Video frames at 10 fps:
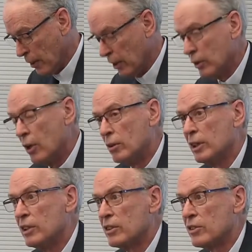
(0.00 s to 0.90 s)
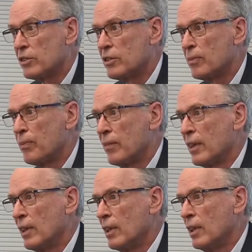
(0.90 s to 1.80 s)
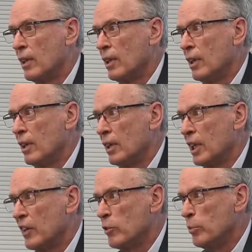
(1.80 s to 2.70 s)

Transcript: on holiness, gave a